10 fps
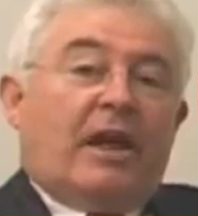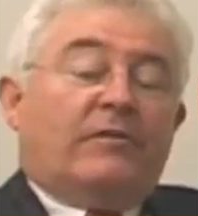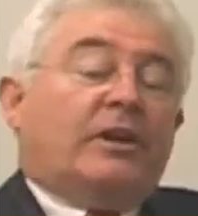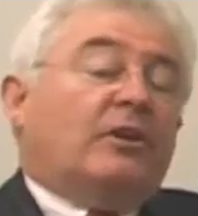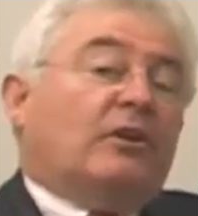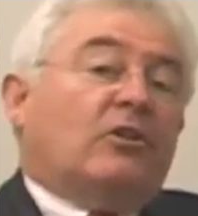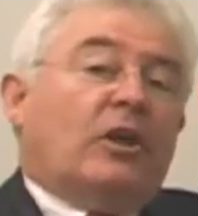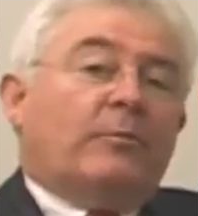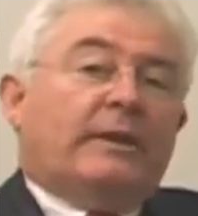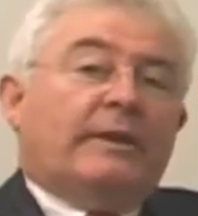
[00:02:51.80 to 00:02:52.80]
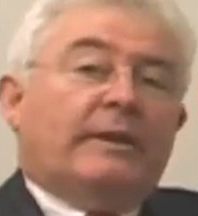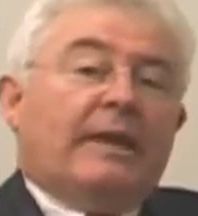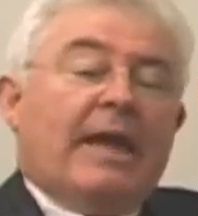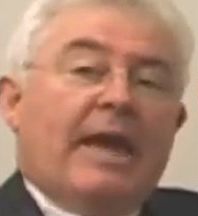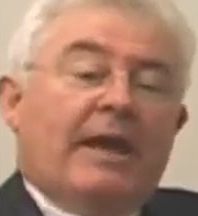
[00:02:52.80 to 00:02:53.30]
I've only got so
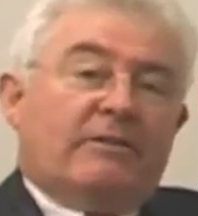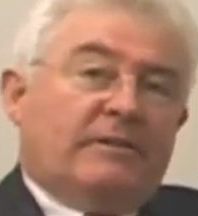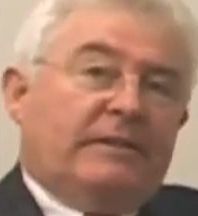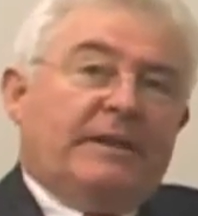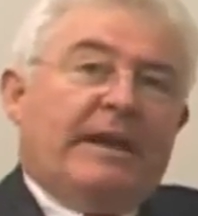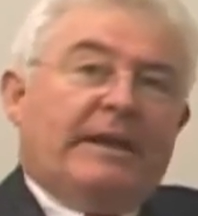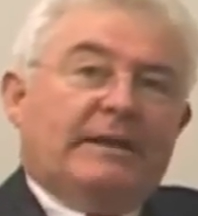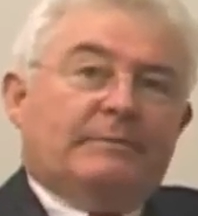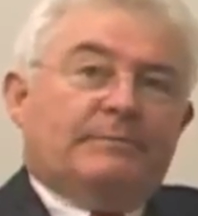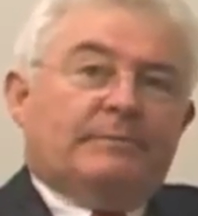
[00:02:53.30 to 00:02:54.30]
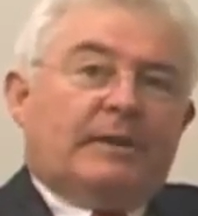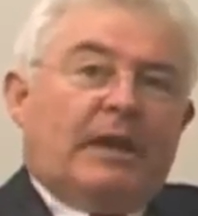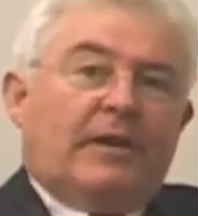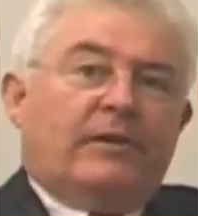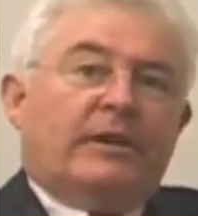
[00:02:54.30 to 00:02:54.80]
many hours in the day.
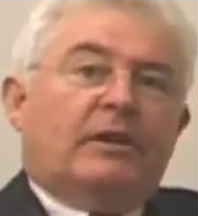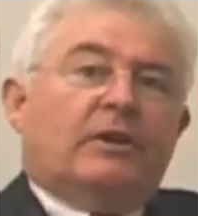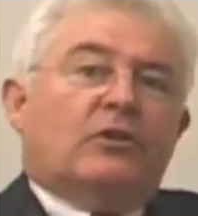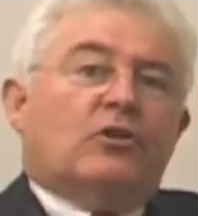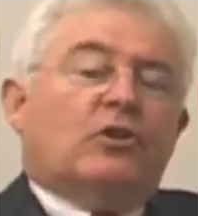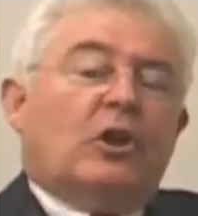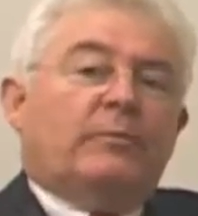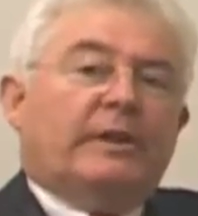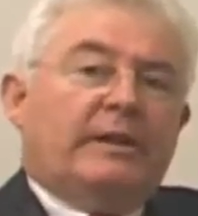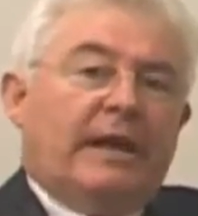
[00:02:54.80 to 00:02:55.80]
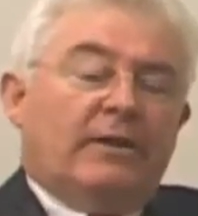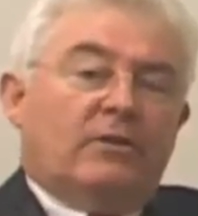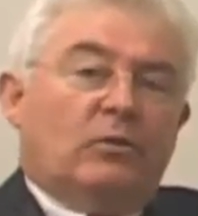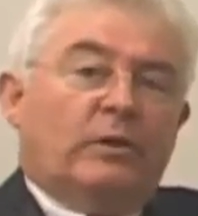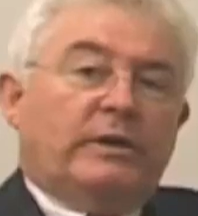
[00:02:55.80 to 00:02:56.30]
I've only got so many days
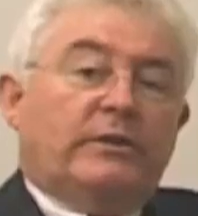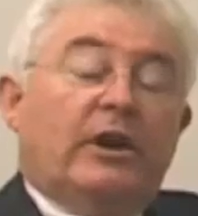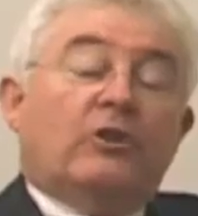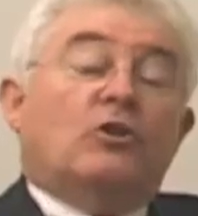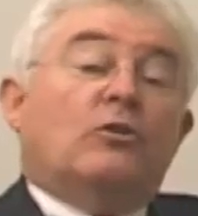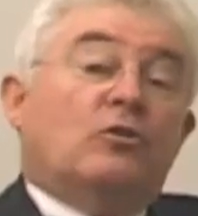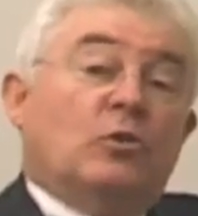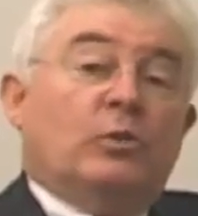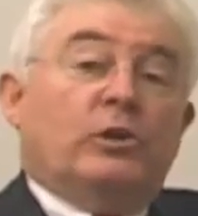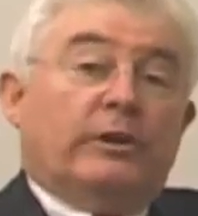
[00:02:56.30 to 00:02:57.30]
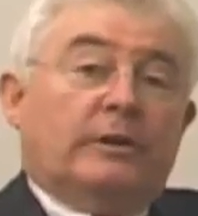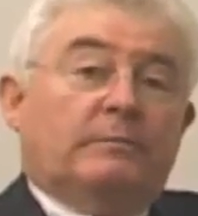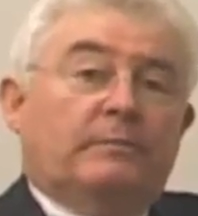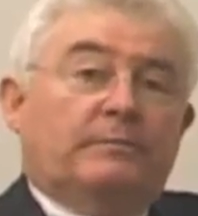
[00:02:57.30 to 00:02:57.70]
in the week that I choose to work.